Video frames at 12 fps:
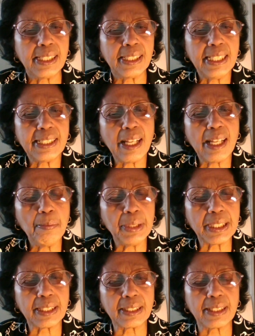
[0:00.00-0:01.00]
In some
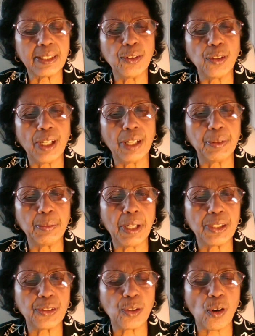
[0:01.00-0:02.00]
businesses, you have to
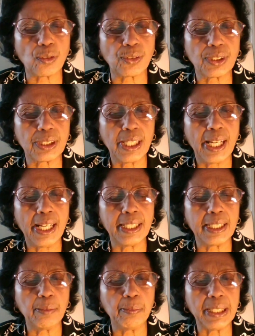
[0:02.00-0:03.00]
buy stocks
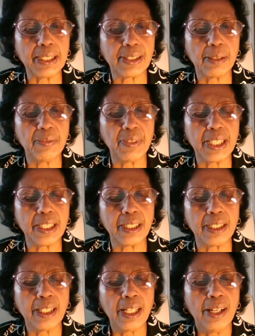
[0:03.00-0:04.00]
and replace them when it
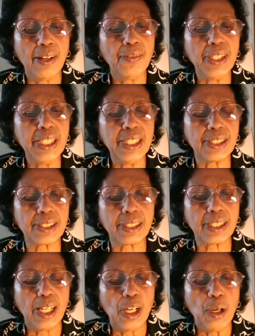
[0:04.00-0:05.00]

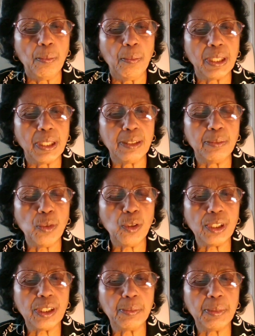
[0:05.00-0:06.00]
finishes. But
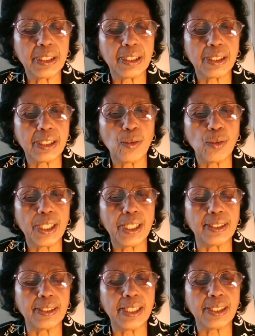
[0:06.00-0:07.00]
most of the business
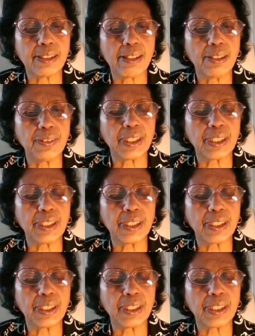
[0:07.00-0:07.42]
nowadays, they start